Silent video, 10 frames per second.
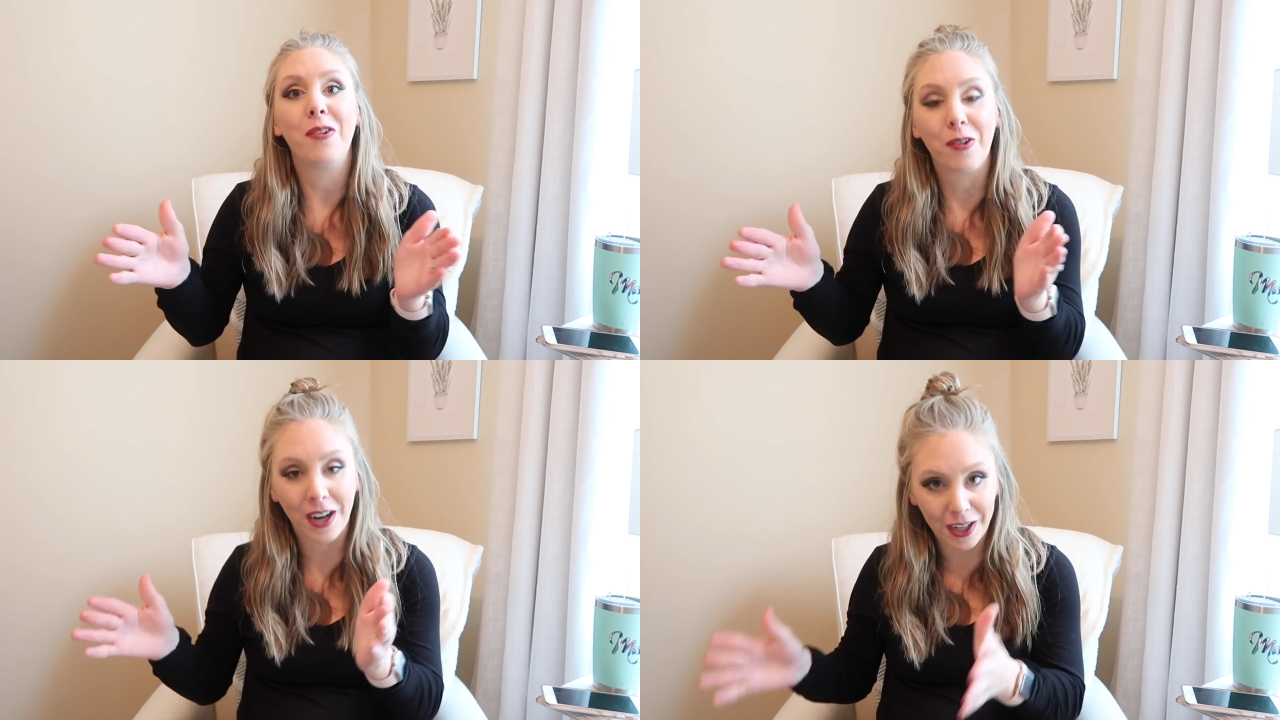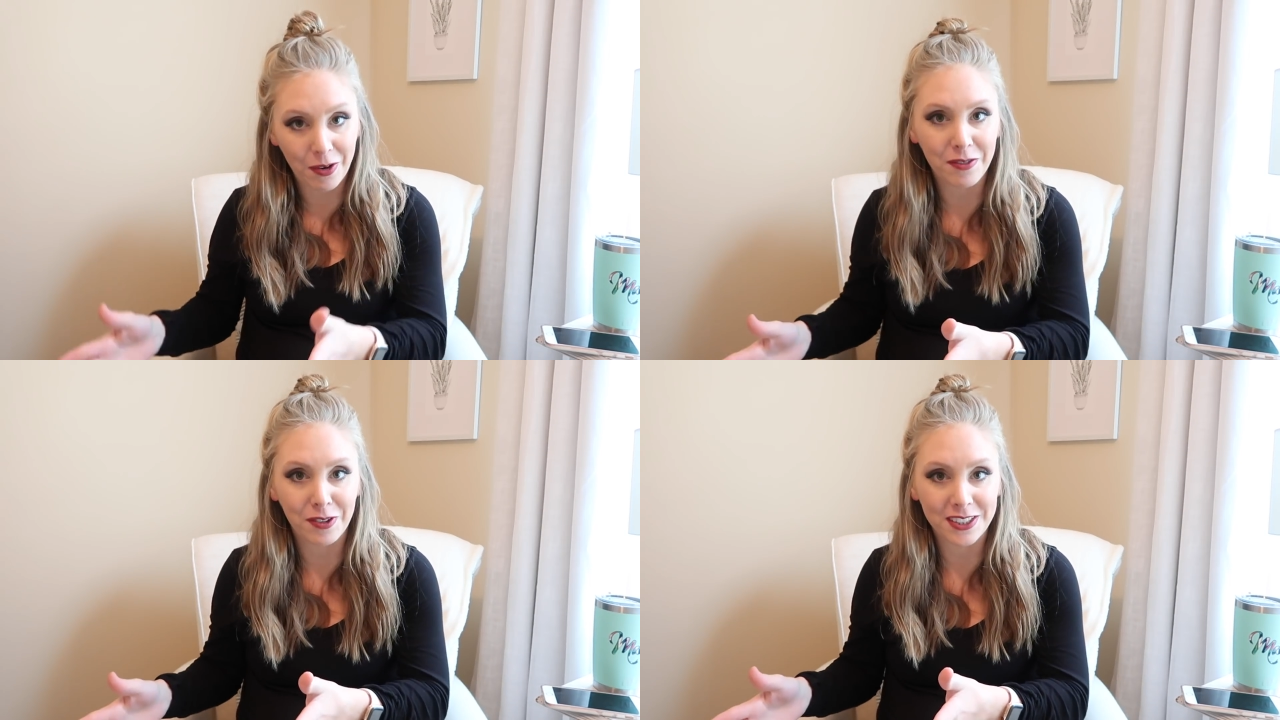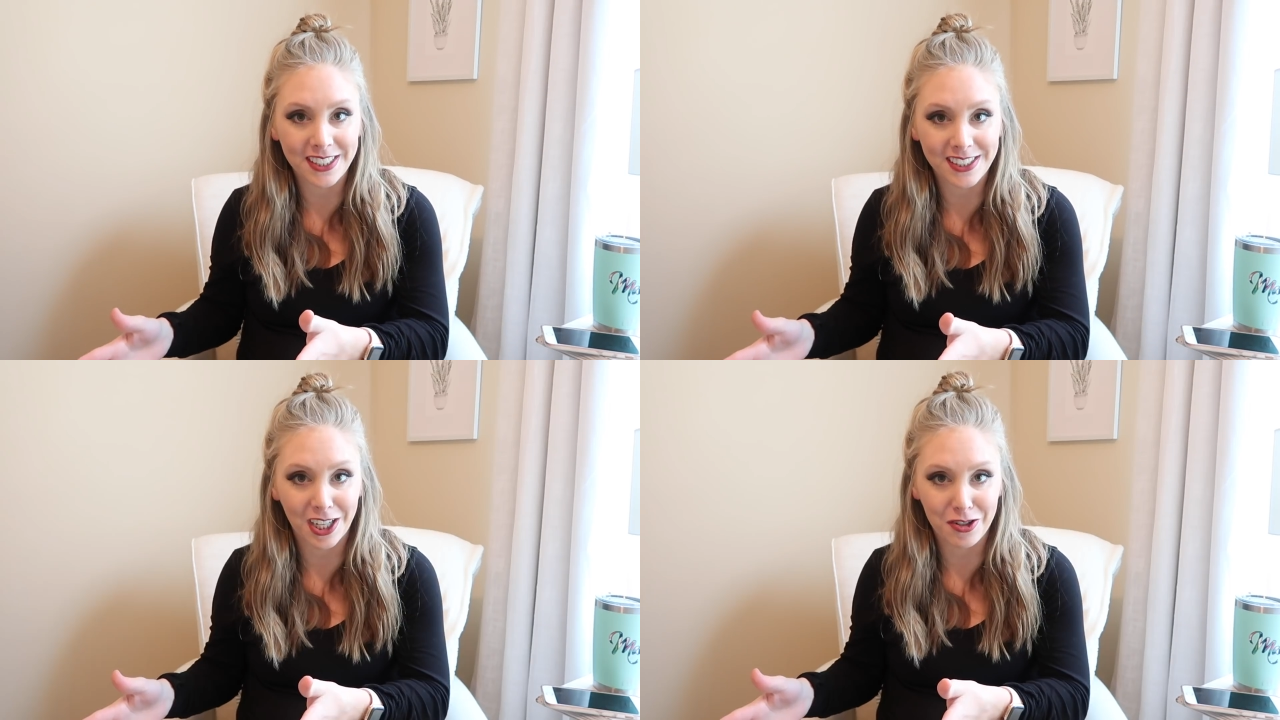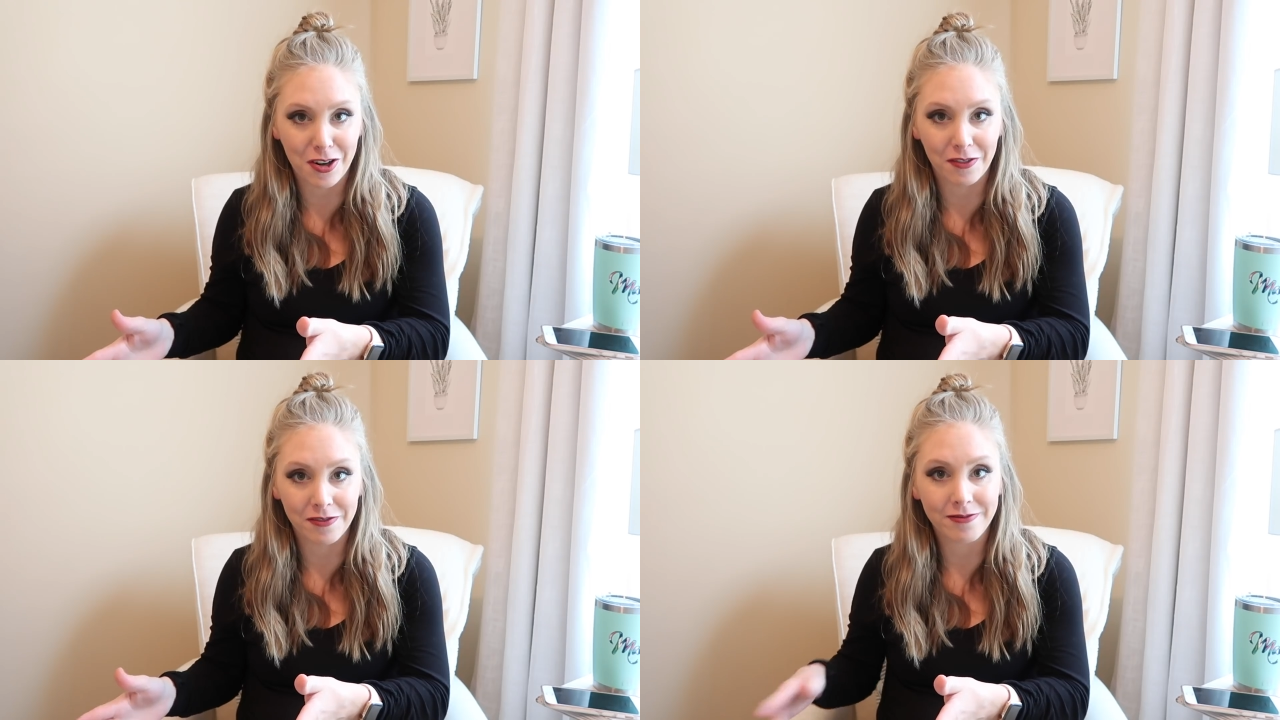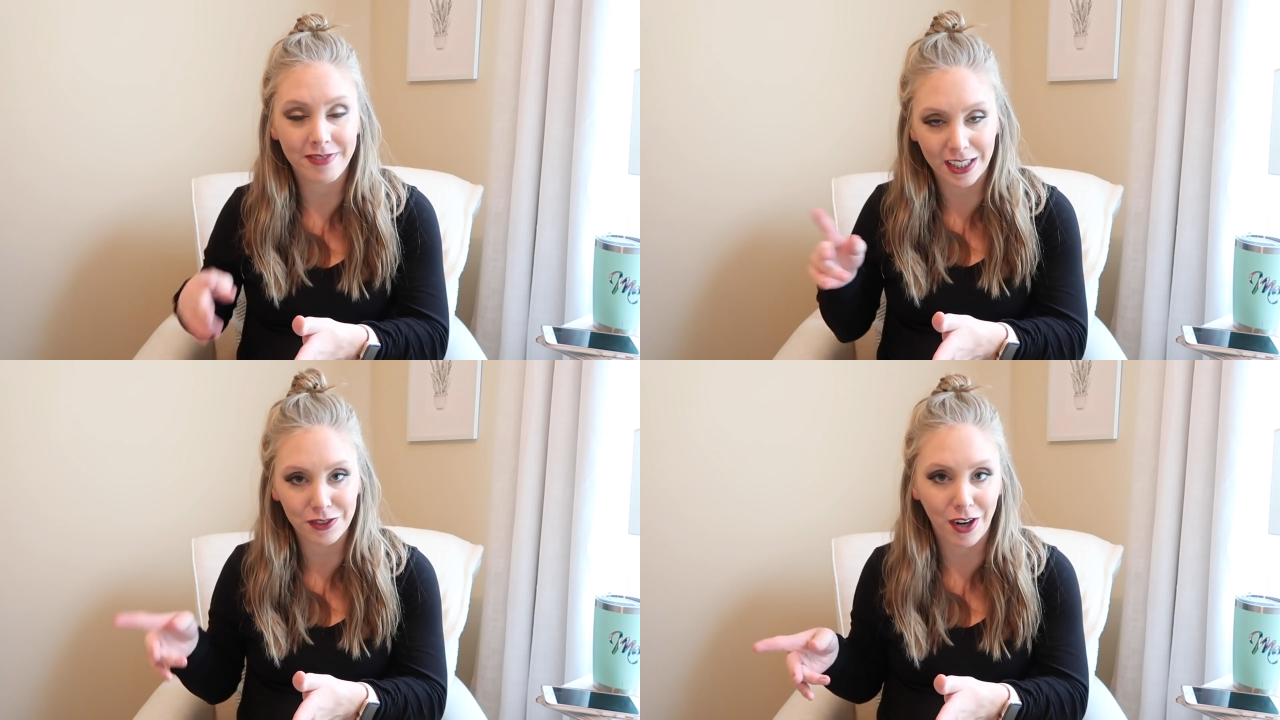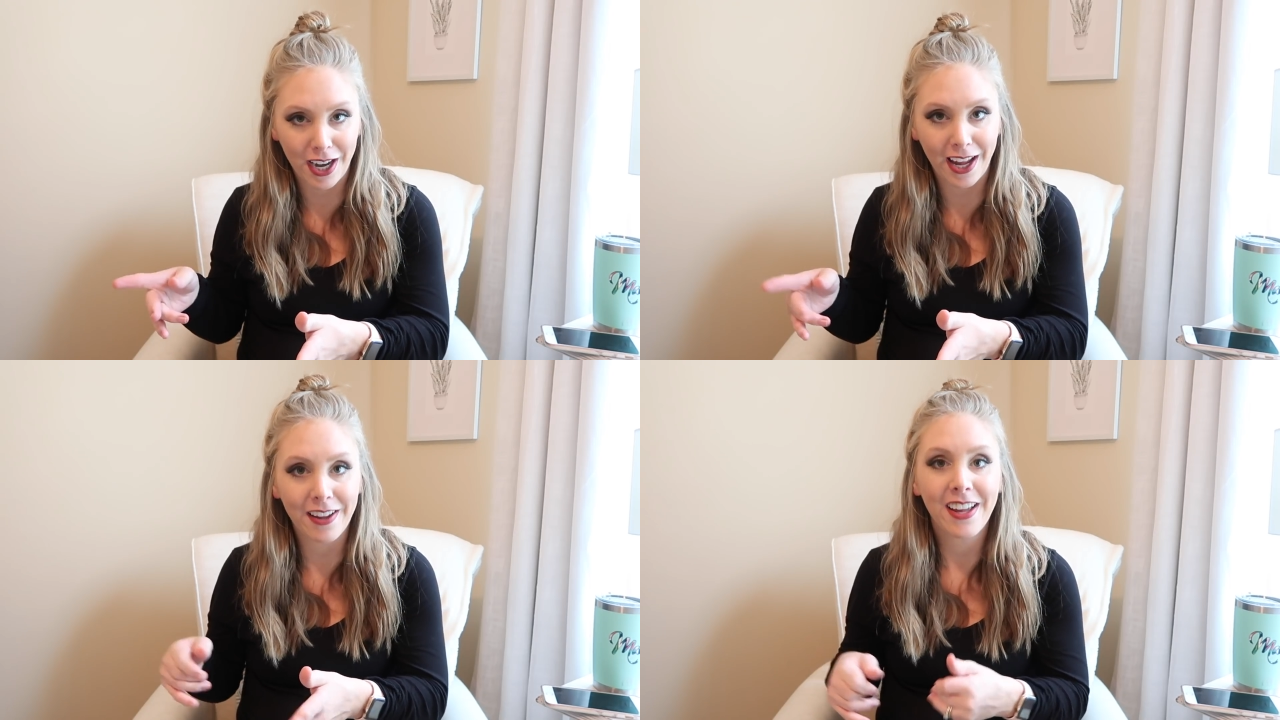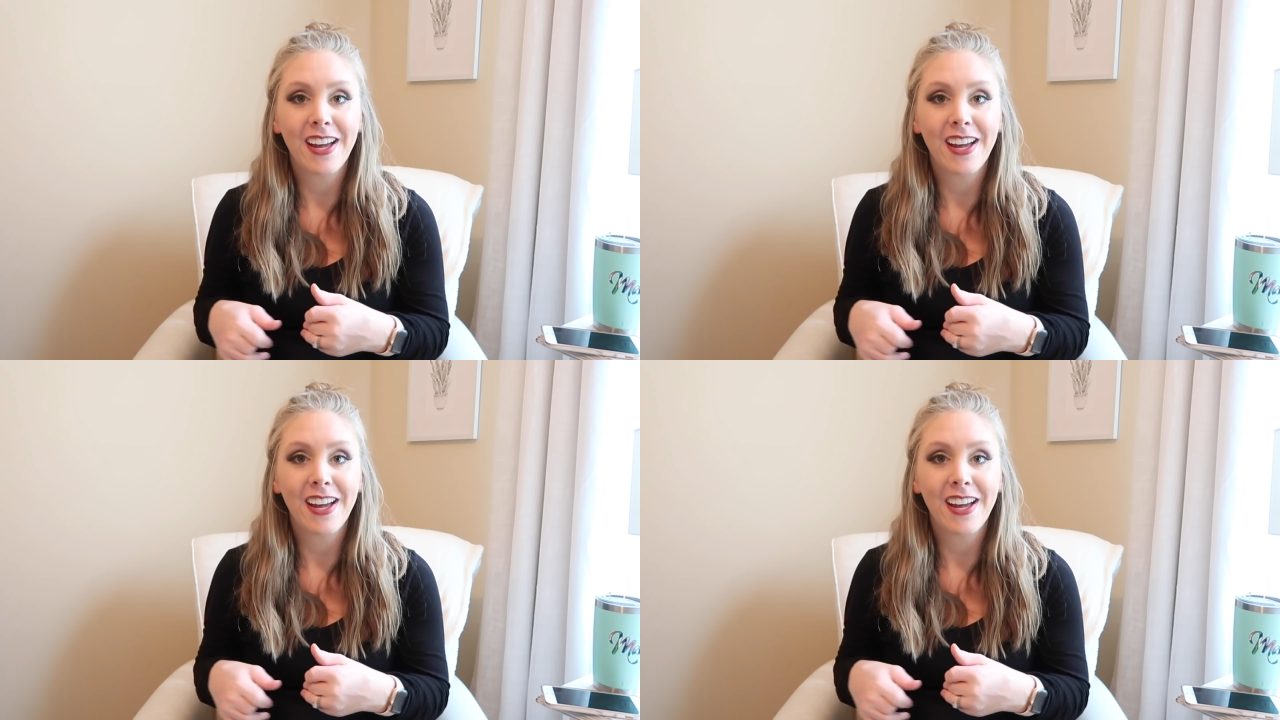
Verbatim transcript: or I go in for a C-section on next Friday.